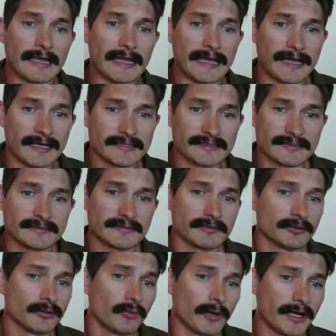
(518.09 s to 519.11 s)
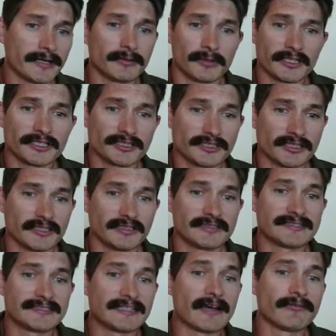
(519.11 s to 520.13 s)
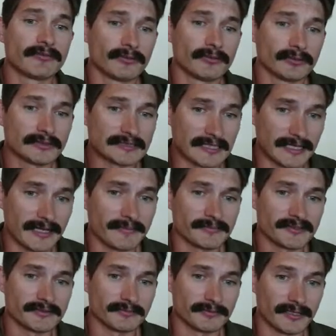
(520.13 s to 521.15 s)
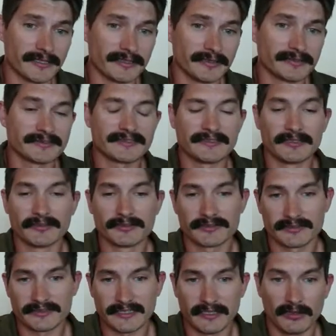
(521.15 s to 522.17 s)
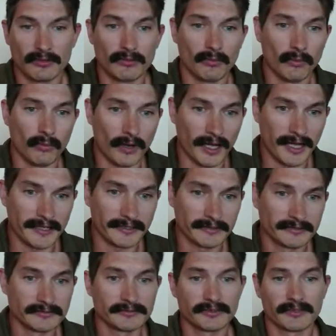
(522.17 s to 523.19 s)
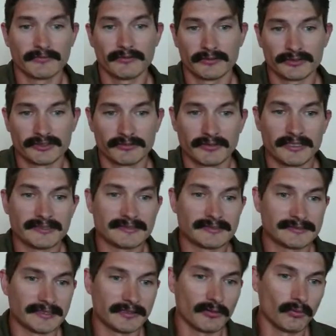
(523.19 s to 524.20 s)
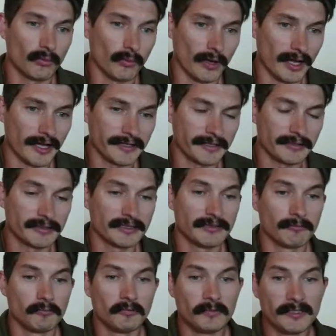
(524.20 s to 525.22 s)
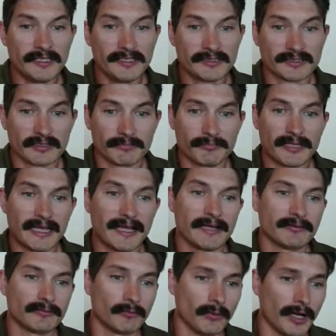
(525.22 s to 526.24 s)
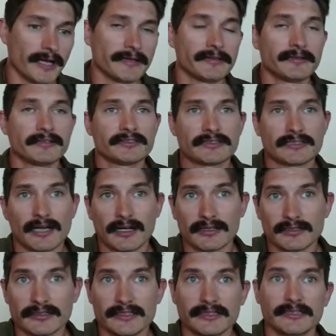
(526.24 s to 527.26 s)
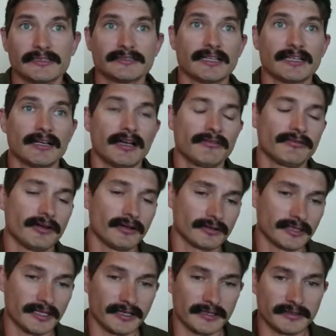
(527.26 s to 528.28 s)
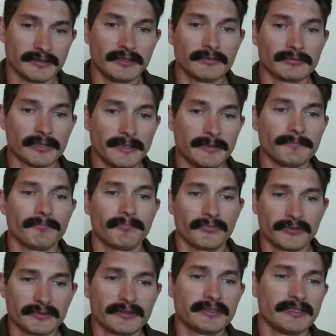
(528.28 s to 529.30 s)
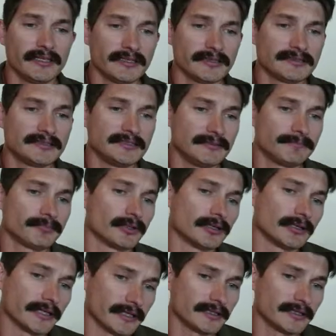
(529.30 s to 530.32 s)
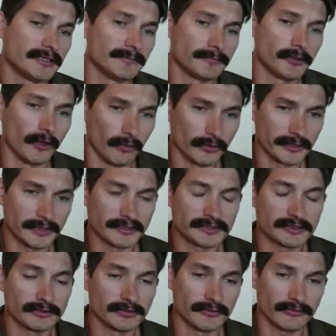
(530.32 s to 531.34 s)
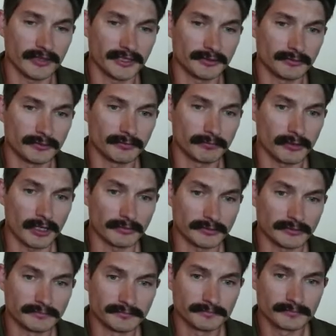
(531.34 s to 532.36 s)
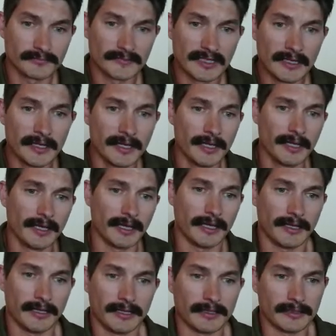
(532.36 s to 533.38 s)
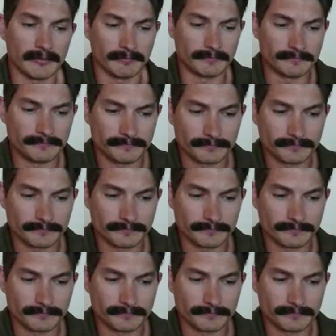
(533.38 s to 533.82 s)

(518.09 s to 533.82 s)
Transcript: Ask the why question several times, right? Sales are down, why? Conversion rates down, why? The leads are bad, why? The targeting is off, okay, right? Dig deeper and keep going until you find the root problem.